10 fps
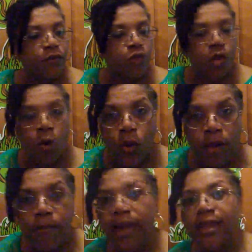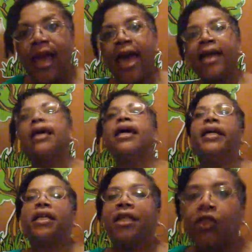If you don't want to make that,
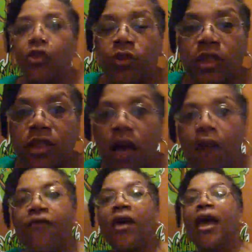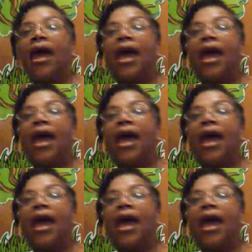get yourself